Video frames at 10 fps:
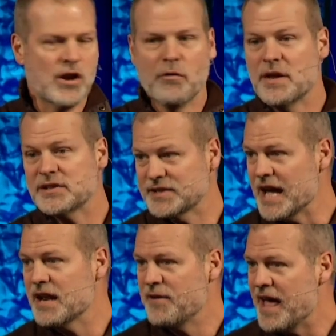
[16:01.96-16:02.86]
And on this
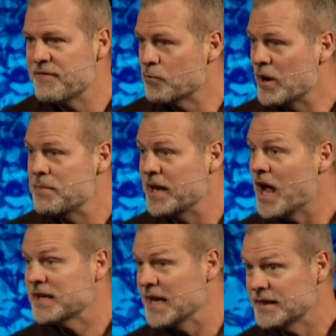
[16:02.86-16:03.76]
side of heaven, we may
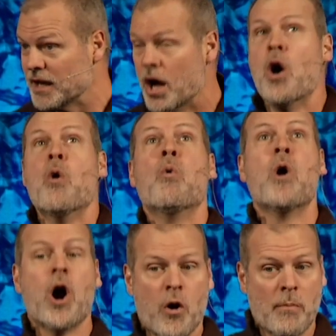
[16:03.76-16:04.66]
not get the
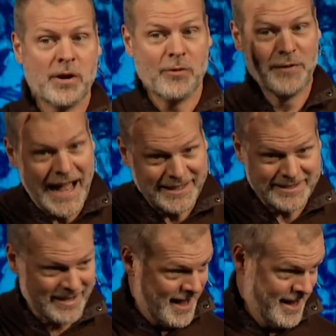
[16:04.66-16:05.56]
whoa, but on that
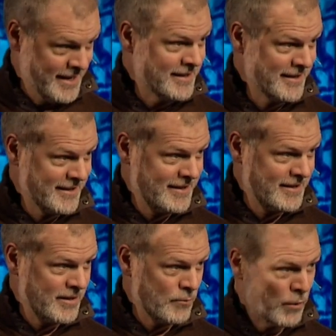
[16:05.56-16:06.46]
side,
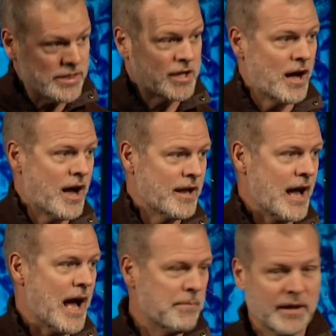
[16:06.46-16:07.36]
with
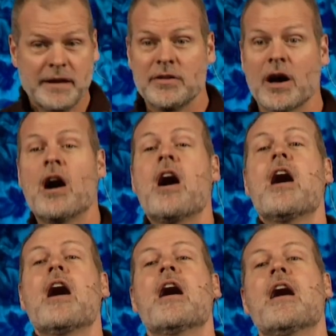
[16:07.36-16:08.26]
God, I believe the
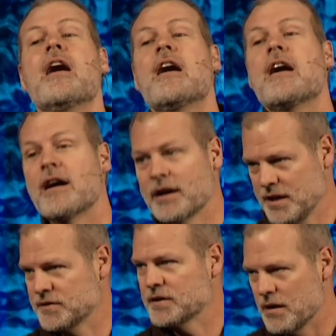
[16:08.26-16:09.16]

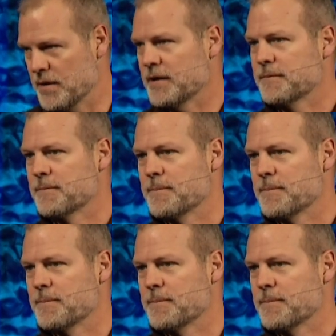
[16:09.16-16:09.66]
is coming.